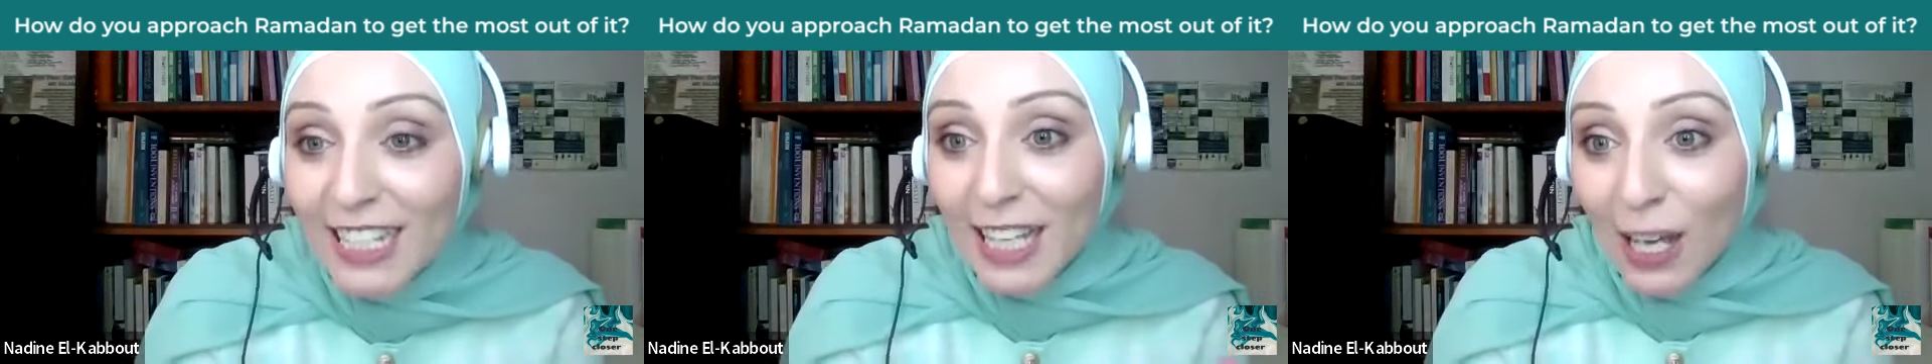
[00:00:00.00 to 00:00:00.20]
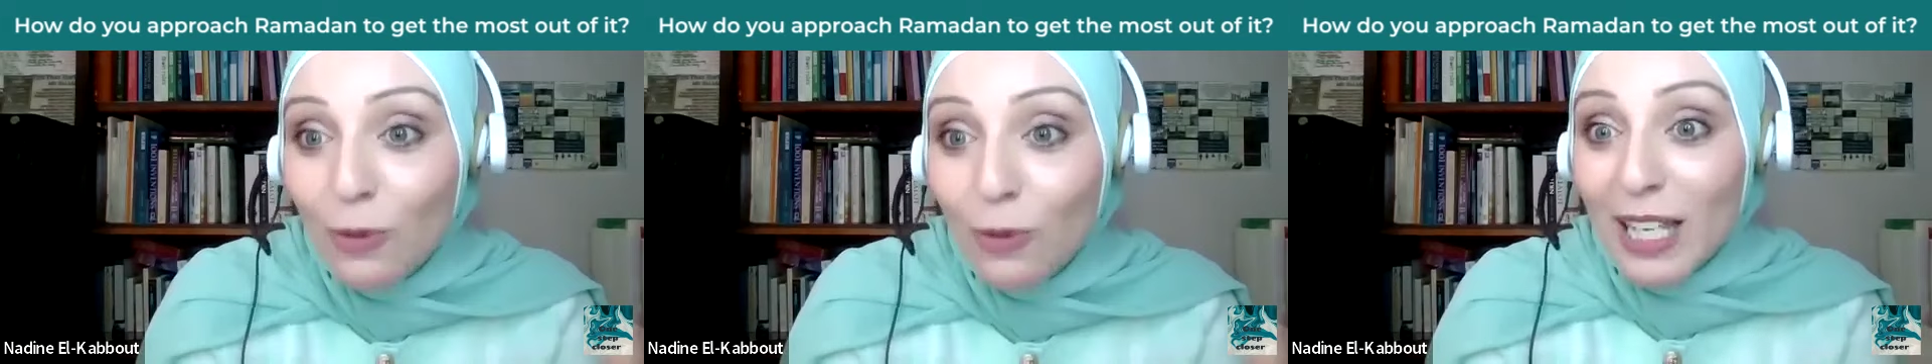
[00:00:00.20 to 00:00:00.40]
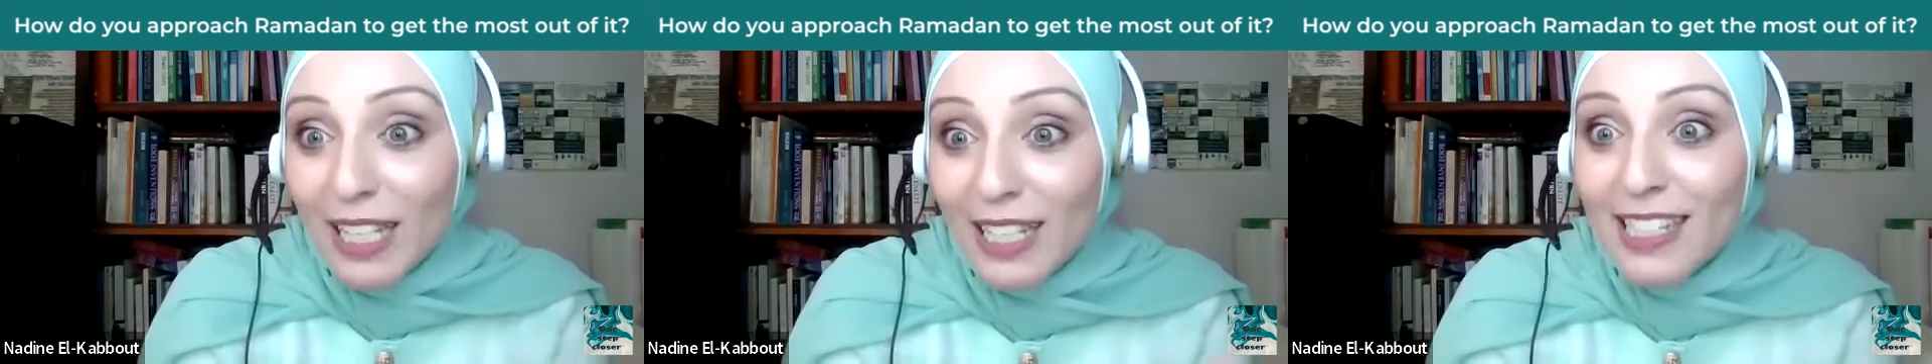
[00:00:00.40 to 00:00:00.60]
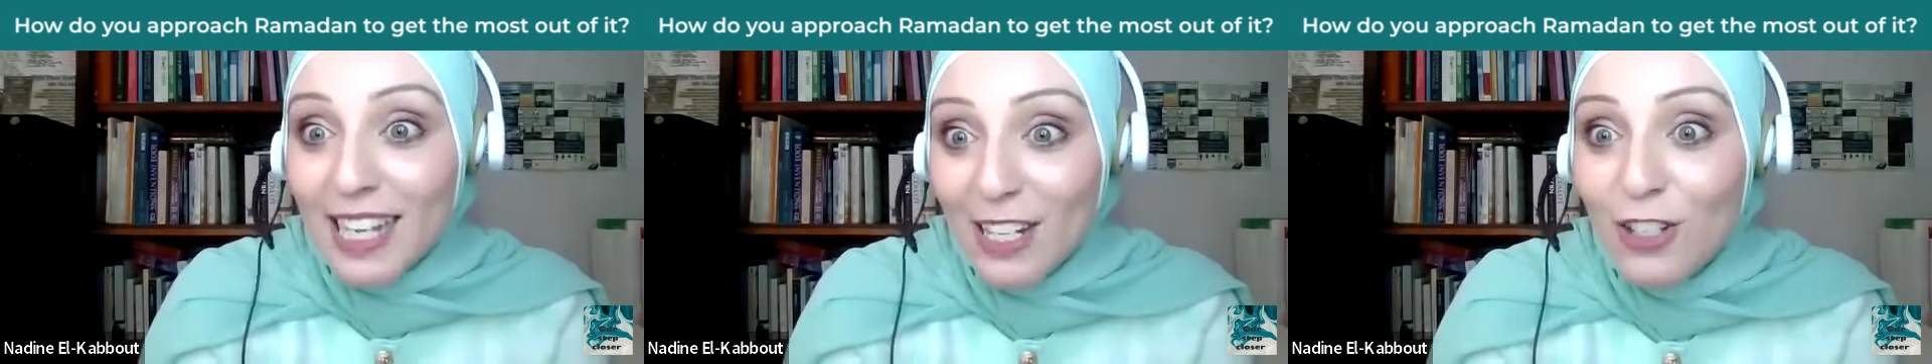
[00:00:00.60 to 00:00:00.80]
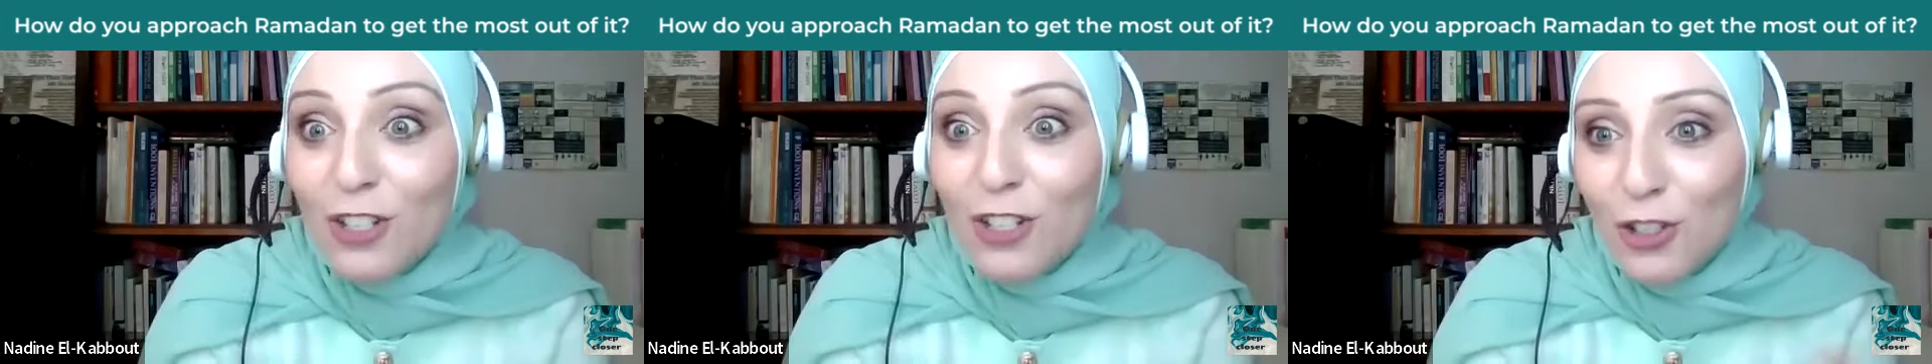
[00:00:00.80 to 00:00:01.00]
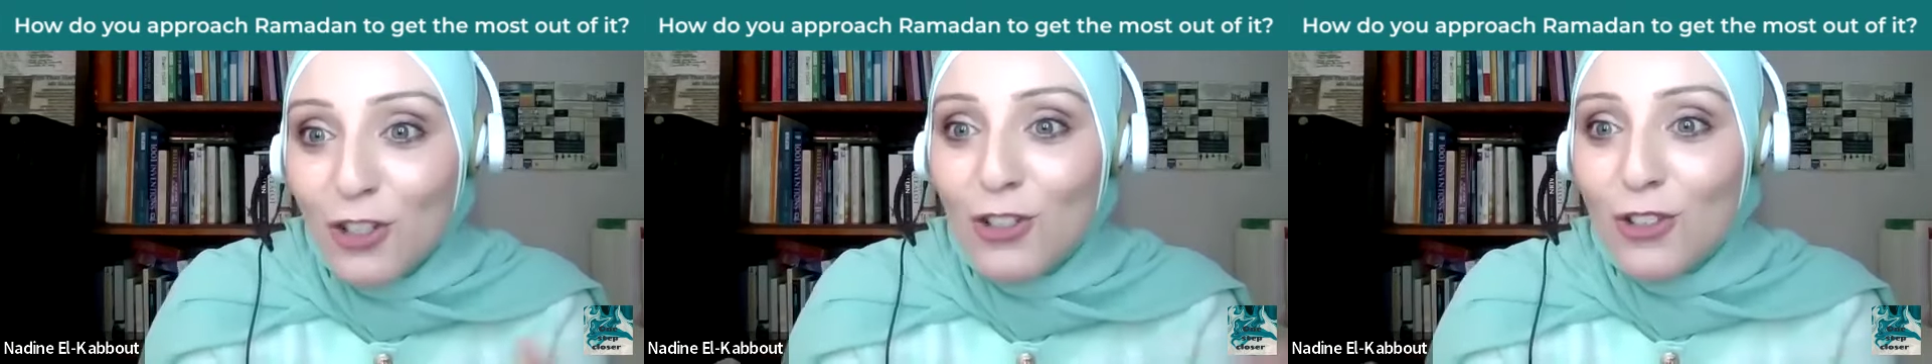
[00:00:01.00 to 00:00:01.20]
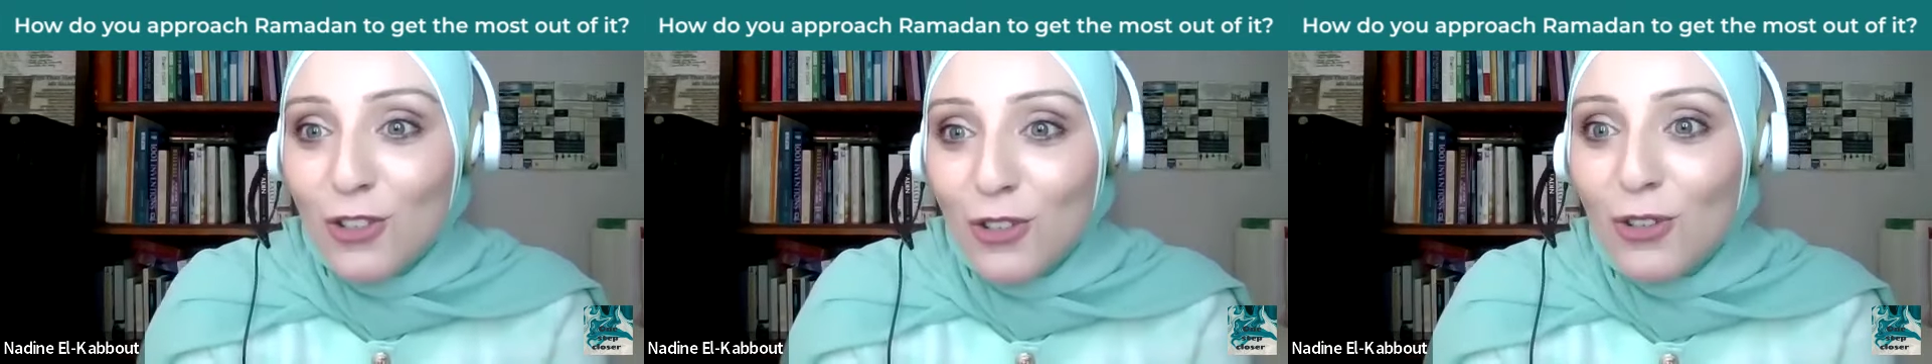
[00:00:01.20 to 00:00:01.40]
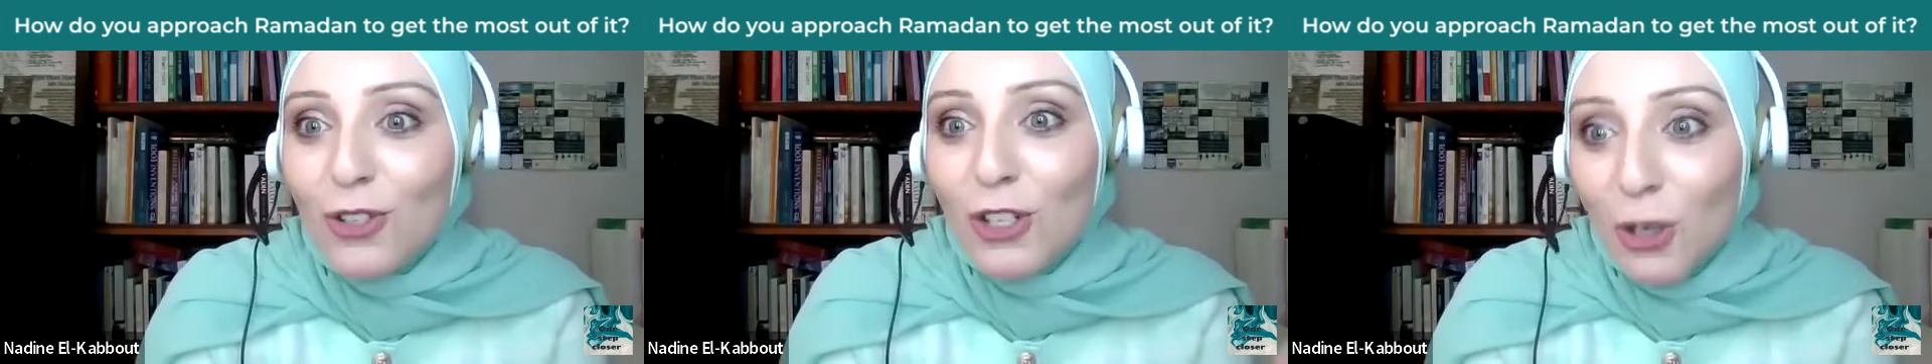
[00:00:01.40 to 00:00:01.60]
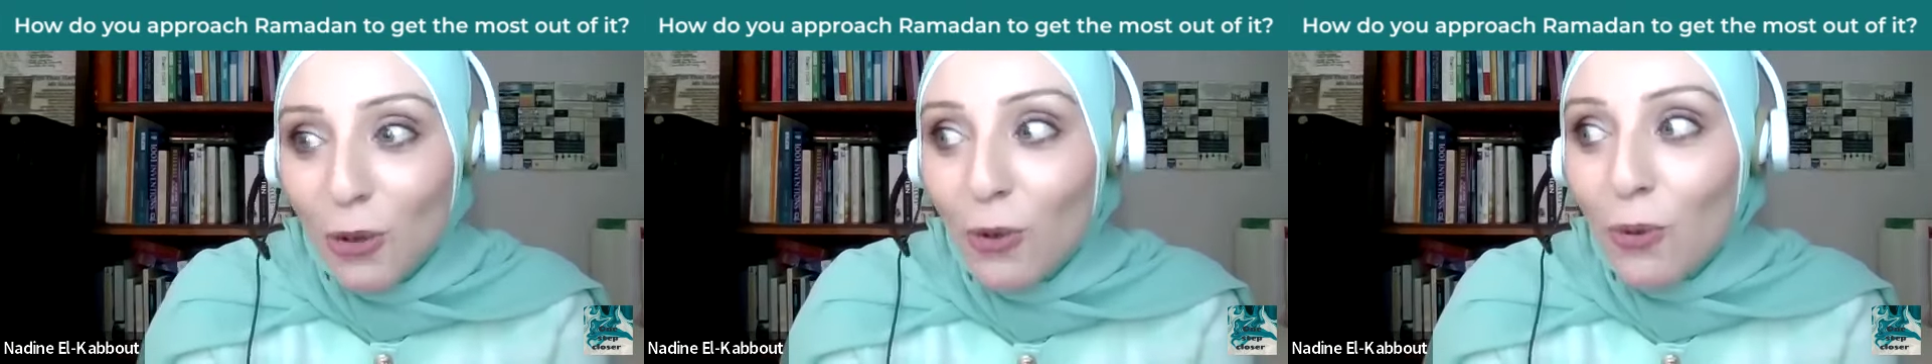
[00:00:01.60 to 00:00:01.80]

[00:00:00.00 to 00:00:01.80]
that we intended to do